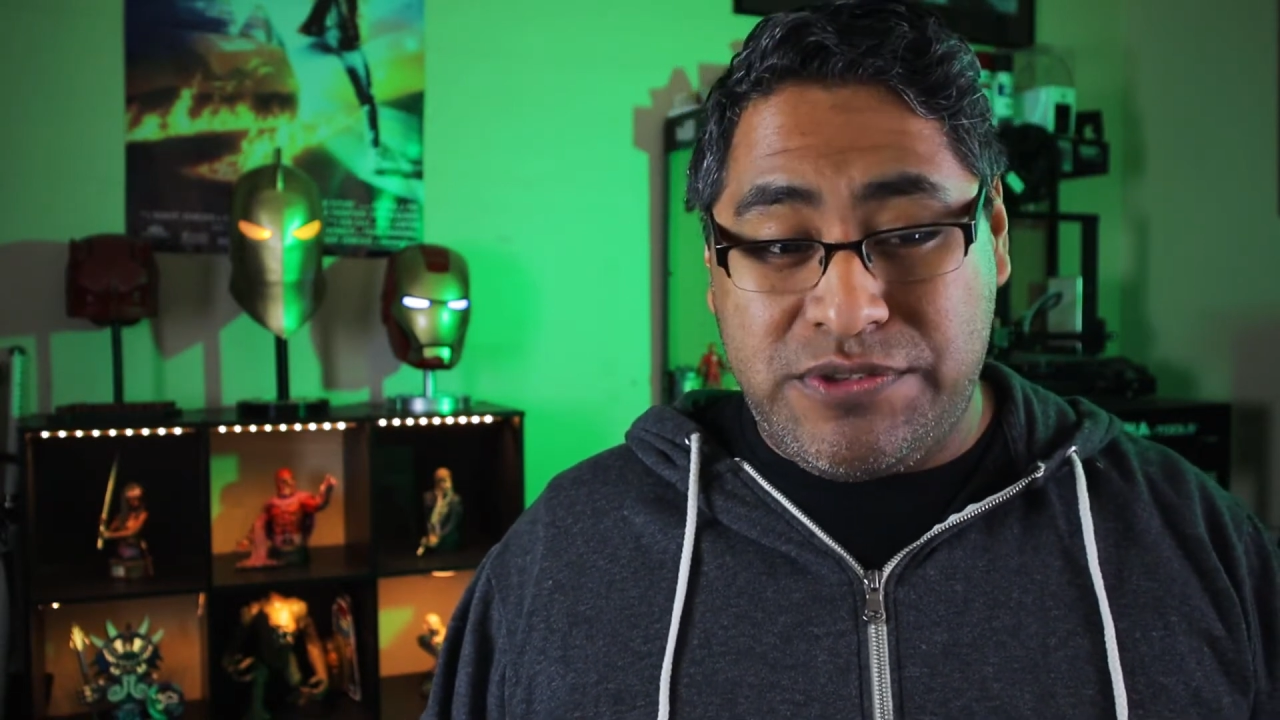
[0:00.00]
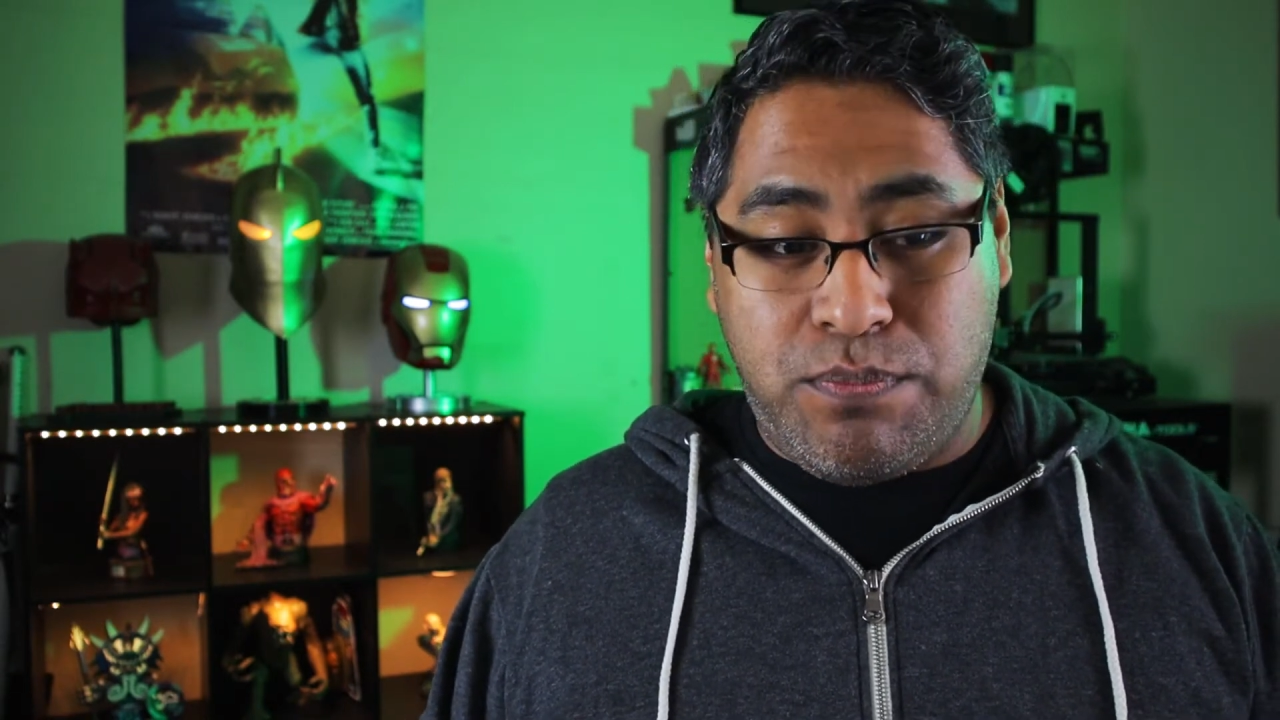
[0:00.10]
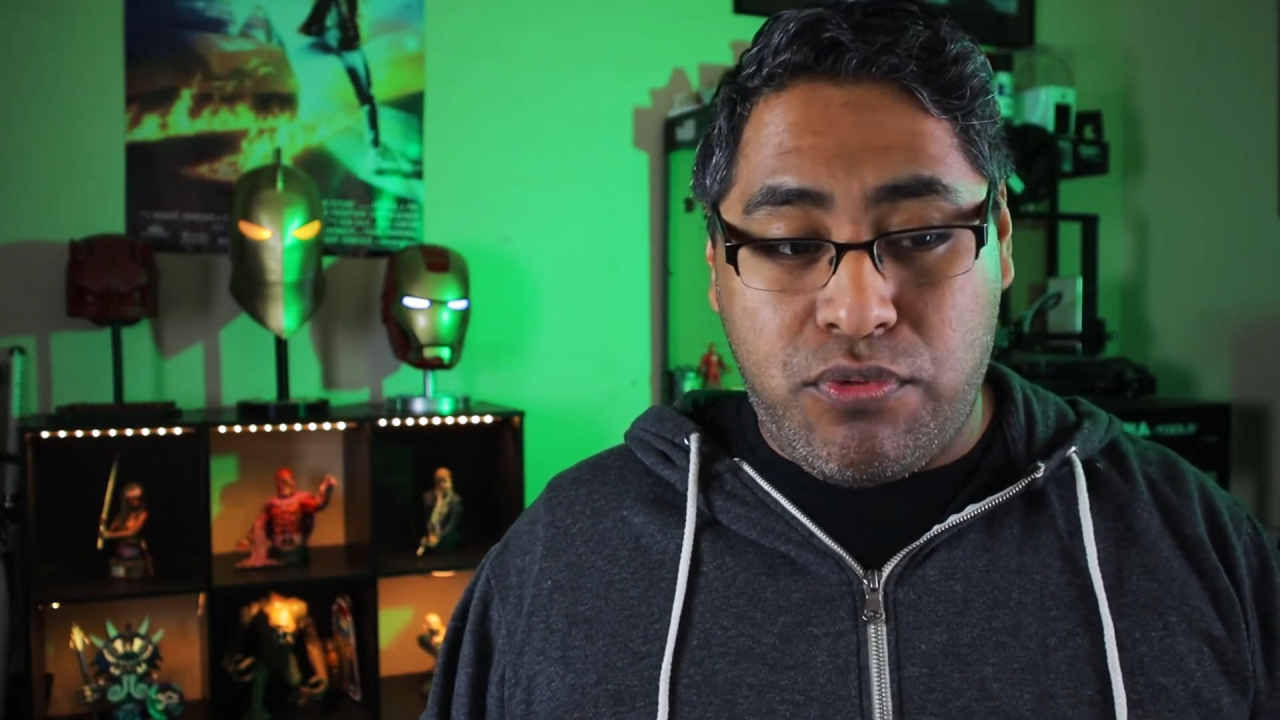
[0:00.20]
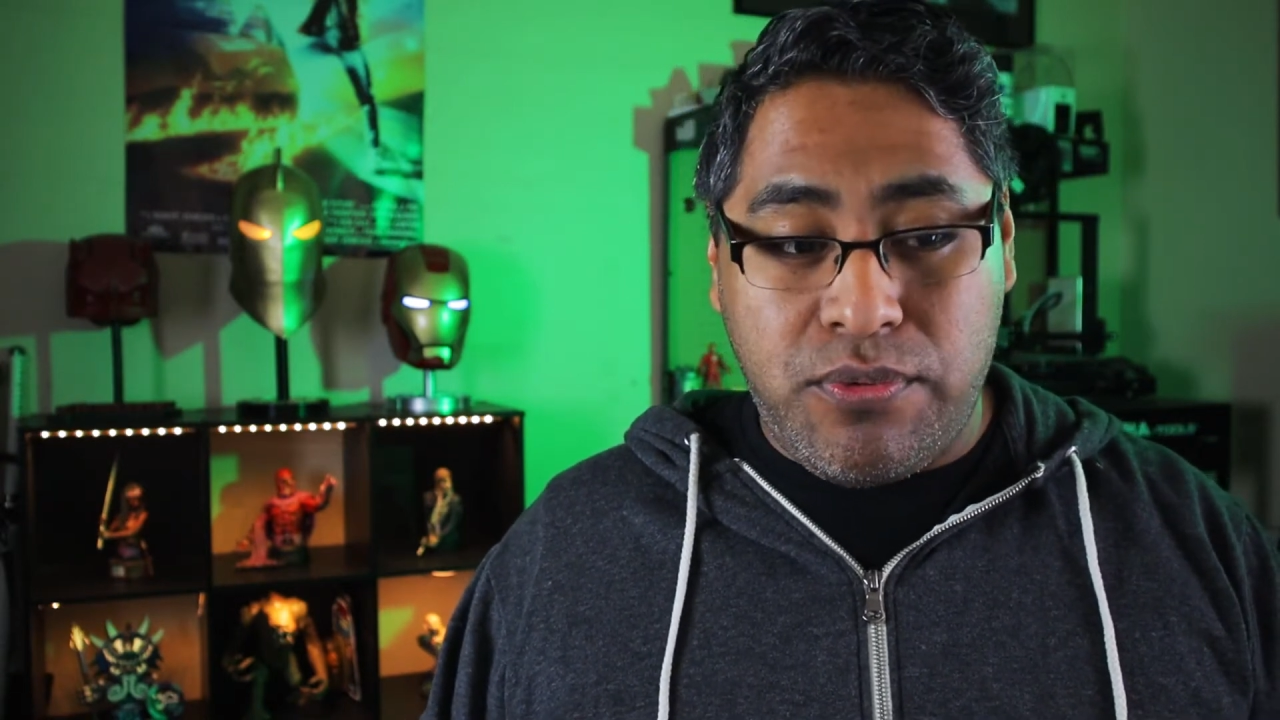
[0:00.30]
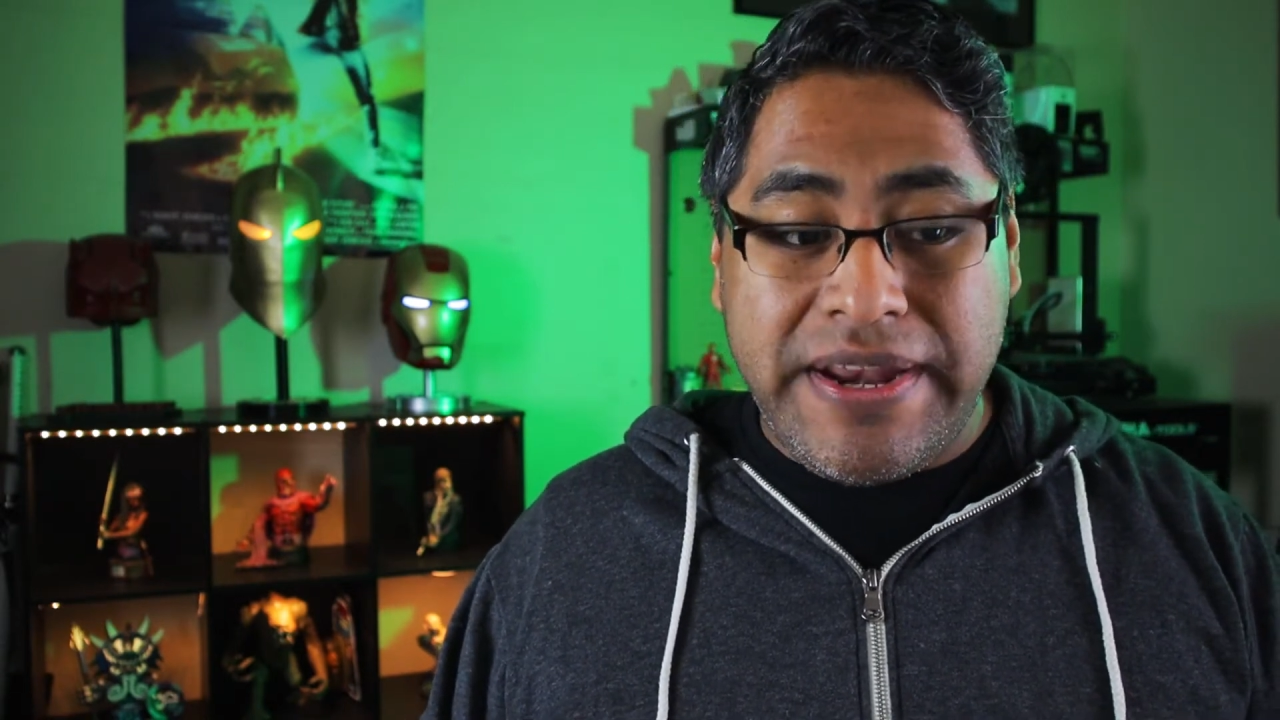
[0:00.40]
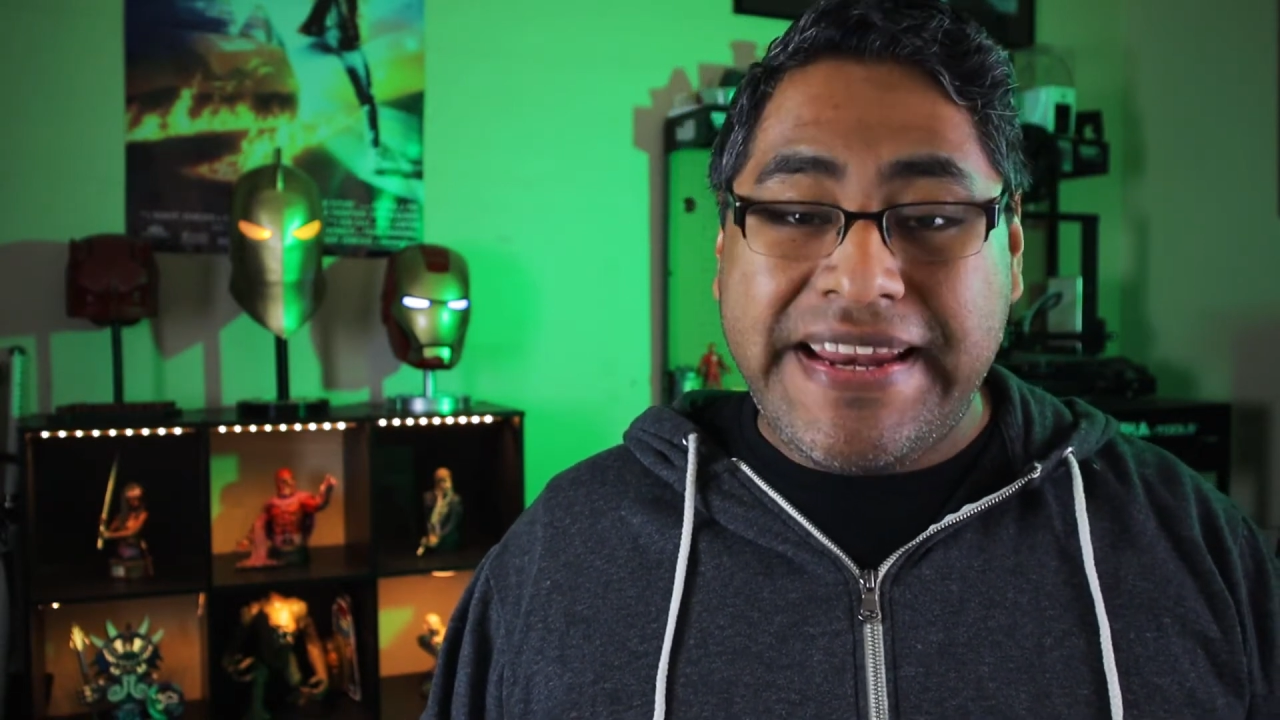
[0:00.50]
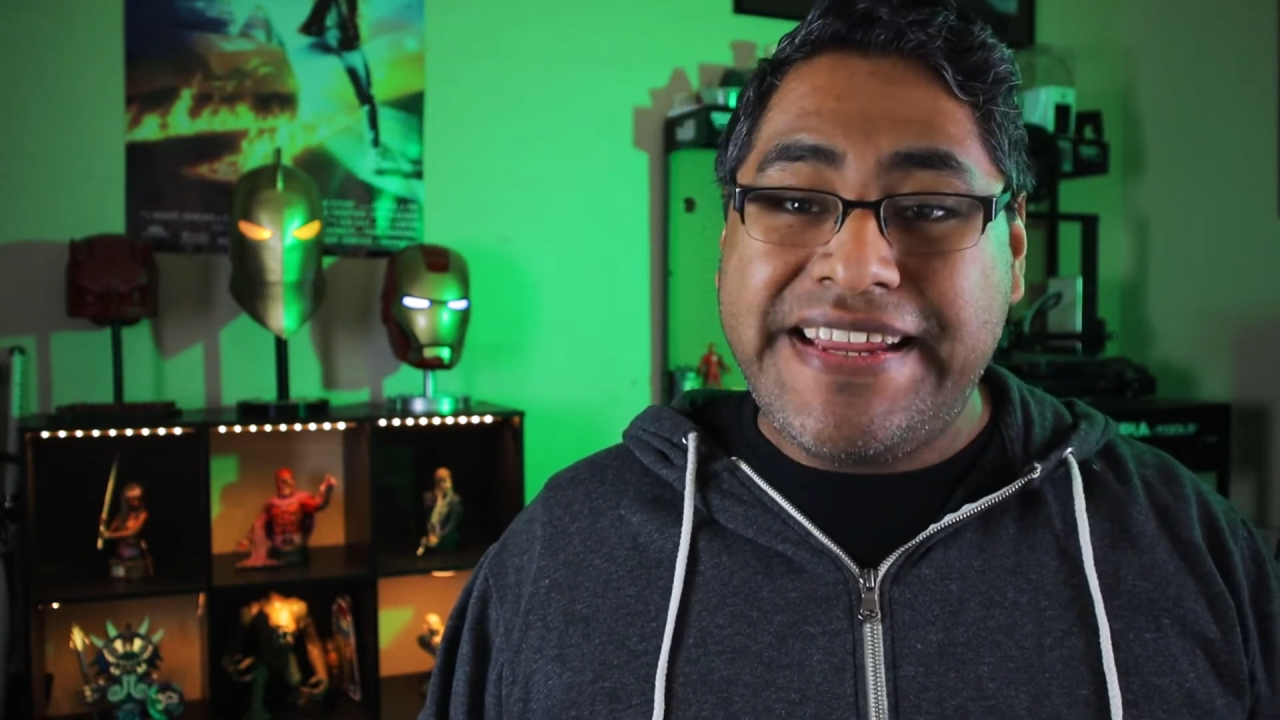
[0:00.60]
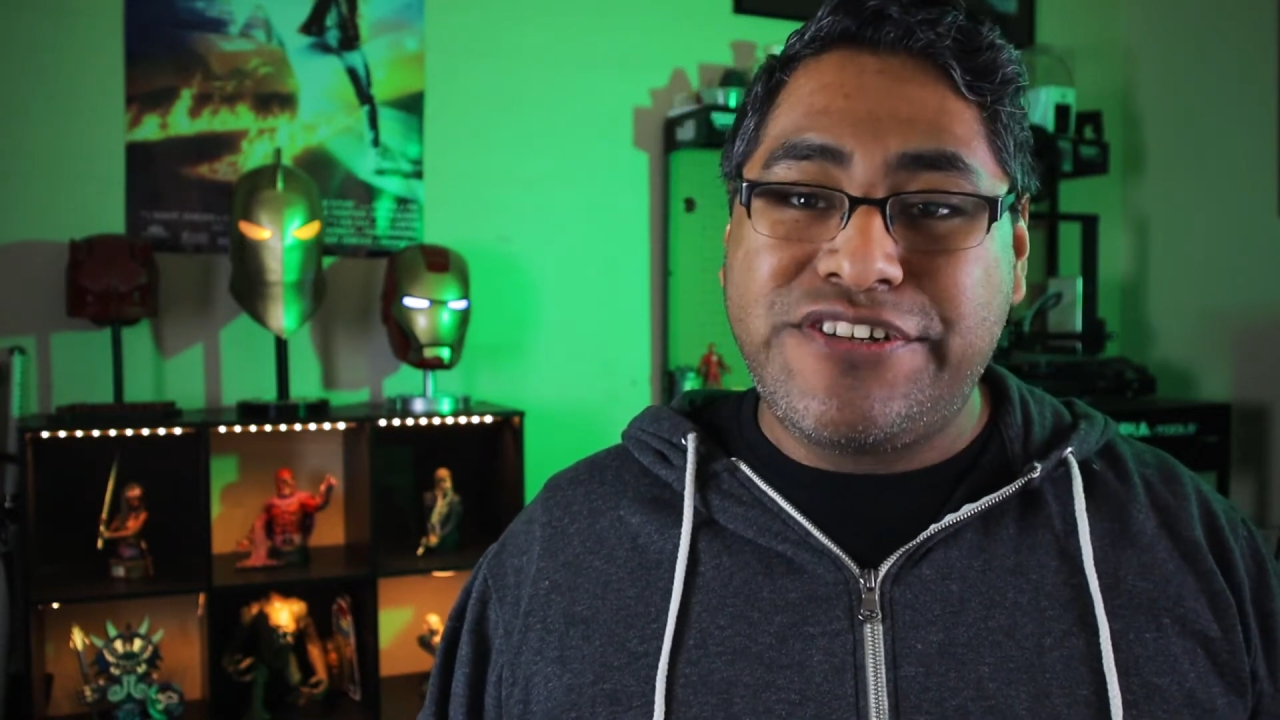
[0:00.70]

pretty